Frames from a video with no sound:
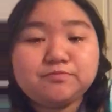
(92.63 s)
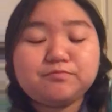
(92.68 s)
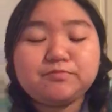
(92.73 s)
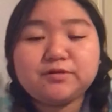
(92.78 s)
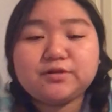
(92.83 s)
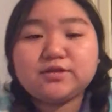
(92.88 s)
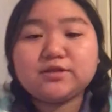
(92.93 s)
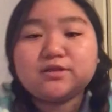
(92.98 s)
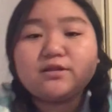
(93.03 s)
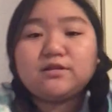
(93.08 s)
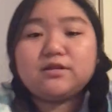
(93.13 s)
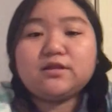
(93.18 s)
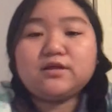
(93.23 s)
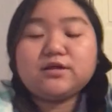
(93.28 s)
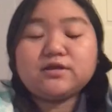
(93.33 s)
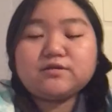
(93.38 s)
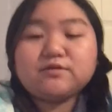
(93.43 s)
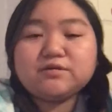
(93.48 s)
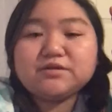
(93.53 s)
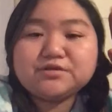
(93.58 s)
been a
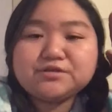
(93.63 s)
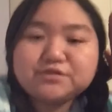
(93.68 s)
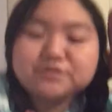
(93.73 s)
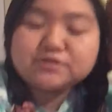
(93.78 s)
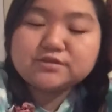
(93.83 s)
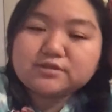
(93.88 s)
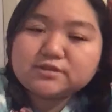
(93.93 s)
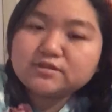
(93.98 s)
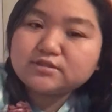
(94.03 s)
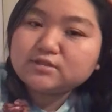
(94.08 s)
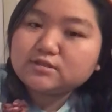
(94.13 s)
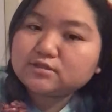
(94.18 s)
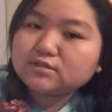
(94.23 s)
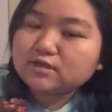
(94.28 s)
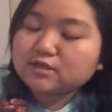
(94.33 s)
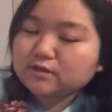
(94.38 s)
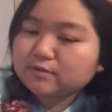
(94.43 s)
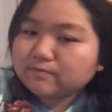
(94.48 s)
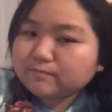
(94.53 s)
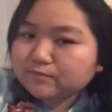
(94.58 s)
lot of questions. This is
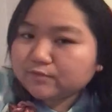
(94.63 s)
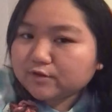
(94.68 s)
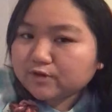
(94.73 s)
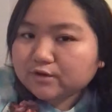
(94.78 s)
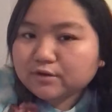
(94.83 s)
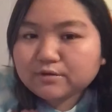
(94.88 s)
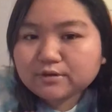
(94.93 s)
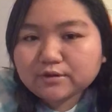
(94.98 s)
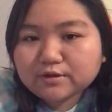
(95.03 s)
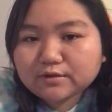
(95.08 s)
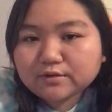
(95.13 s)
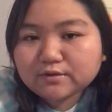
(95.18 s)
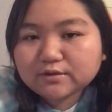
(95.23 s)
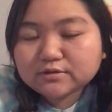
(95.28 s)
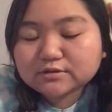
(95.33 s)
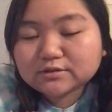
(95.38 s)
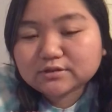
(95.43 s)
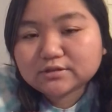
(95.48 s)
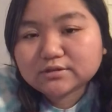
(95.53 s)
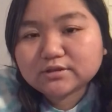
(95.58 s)
like a lot of
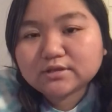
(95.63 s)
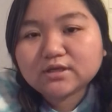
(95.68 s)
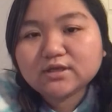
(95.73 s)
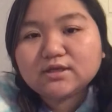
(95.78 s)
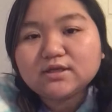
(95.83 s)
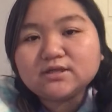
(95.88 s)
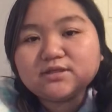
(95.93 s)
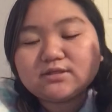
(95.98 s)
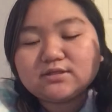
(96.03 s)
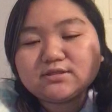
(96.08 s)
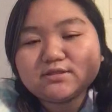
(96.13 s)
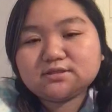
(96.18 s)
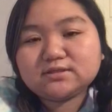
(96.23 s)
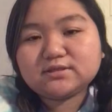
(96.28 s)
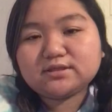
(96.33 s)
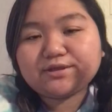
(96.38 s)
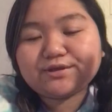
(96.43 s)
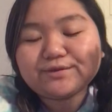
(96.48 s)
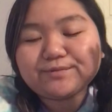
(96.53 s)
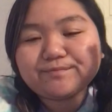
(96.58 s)
questions. This is
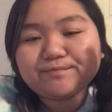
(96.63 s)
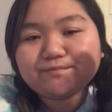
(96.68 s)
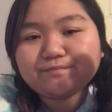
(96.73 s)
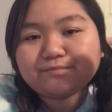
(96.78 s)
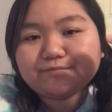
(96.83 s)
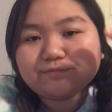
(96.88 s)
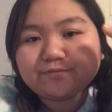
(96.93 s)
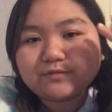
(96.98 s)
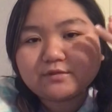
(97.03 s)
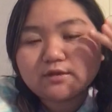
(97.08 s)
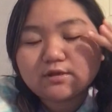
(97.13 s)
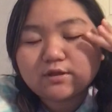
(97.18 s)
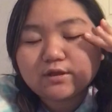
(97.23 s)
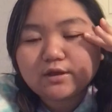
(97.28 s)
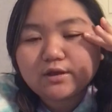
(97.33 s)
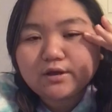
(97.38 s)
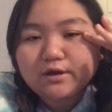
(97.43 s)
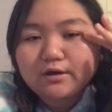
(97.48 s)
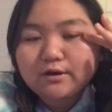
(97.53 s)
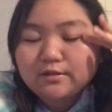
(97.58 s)
like
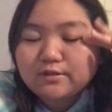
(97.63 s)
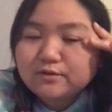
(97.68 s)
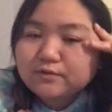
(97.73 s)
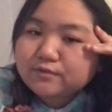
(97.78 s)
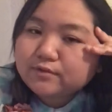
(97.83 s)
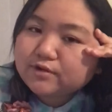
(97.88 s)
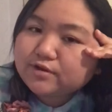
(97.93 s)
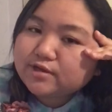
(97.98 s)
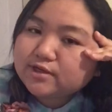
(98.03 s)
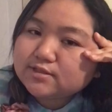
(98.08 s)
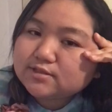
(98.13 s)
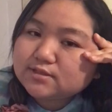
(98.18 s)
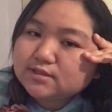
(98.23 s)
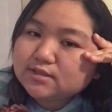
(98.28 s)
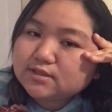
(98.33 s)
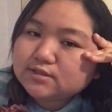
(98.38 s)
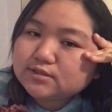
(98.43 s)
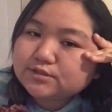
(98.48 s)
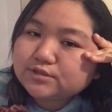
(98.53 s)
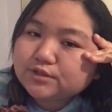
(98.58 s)
a little
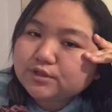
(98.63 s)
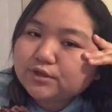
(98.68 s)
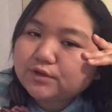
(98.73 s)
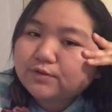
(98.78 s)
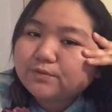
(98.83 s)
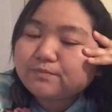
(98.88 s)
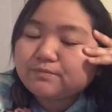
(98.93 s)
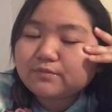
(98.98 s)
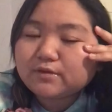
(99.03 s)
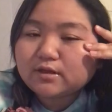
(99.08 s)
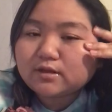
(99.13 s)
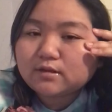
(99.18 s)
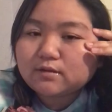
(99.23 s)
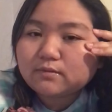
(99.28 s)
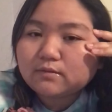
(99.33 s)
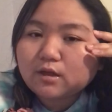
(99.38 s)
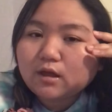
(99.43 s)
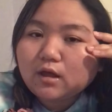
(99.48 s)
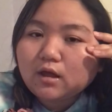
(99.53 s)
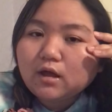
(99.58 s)
requested, so
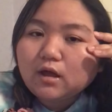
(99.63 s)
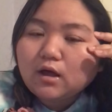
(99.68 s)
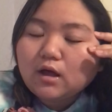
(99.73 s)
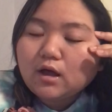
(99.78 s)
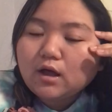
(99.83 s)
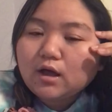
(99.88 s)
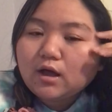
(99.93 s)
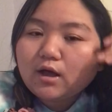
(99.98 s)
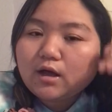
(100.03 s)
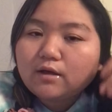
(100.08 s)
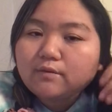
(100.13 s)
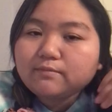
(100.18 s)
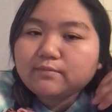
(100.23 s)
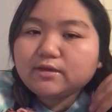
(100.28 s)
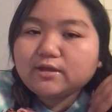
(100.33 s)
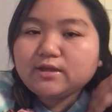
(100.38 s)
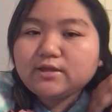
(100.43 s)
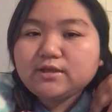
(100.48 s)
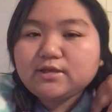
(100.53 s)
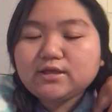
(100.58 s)
yeah.
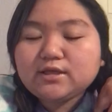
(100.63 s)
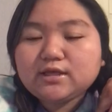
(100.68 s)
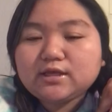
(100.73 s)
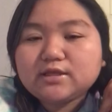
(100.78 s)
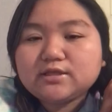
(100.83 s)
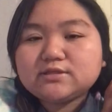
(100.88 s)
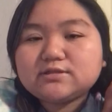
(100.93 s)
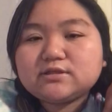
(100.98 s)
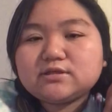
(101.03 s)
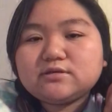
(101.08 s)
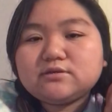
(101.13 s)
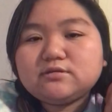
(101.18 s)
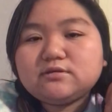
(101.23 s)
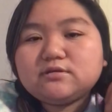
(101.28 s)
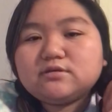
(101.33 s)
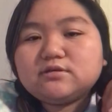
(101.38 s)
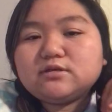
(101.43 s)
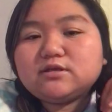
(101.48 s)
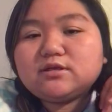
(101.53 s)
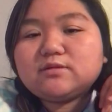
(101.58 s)
Me and Anne's not
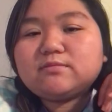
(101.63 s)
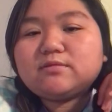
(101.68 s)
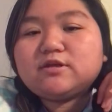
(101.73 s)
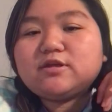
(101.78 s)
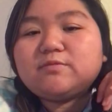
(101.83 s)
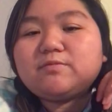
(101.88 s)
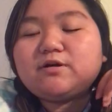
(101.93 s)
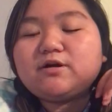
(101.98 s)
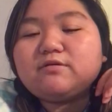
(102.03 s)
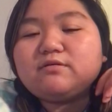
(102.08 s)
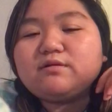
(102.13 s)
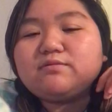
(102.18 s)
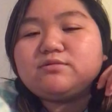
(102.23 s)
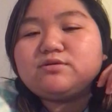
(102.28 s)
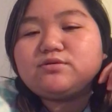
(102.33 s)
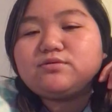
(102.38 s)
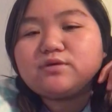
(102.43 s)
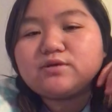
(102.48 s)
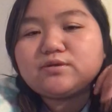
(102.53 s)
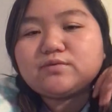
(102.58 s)
going to get married probably. I'm
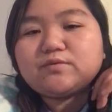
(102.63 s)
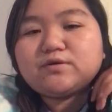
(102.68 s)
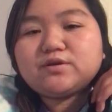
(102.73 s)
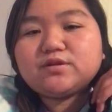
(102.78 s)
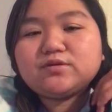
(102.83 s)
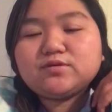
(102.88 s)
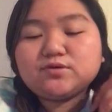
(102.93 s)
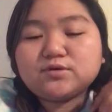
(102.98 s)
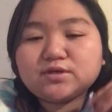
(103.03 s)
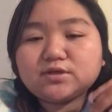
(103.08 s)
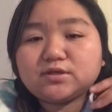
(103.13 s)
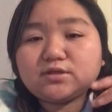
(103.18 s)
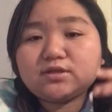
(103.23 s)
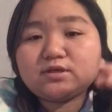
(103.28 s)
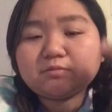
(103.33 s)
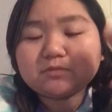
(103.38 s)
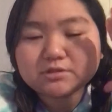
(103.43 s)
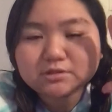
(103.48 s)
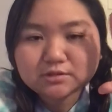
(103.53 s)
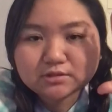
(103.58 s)
21, 22.
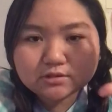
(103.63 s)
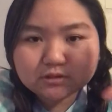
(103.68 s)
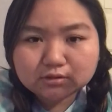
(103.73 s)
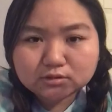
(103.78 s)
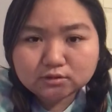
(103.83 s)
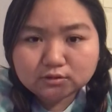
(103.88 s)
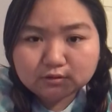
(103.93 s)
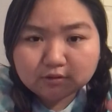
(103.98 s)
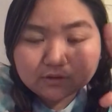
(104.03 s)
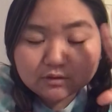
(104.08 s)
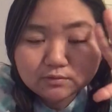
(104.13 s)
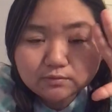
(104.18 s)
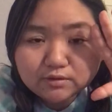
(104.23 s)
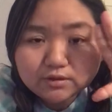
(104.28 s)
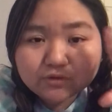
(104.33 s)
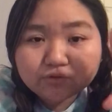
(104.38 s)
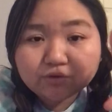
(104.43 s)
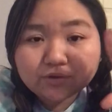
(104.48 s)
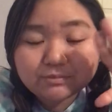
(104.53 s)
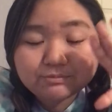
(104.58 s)
I'm just going to wait
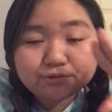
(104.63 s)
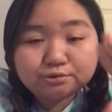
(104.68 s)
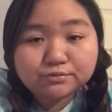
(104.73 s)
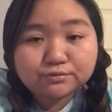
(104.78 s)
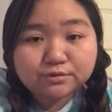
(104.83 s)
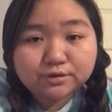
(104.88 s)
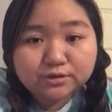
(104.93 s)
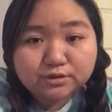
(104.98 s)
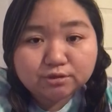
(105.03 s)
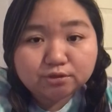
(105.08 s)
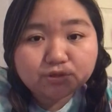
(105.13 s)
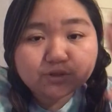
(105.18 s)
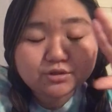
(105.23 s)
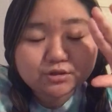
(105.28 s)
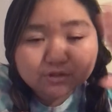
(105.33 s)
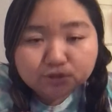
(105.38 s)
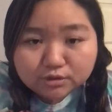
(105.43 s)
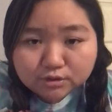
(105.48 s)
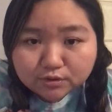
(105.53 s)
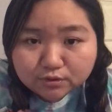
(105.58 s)
till I'm
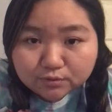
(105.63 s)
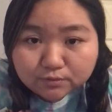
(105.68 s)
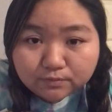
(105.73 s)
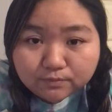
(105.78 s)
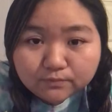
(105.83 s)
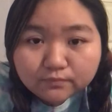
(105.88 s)
22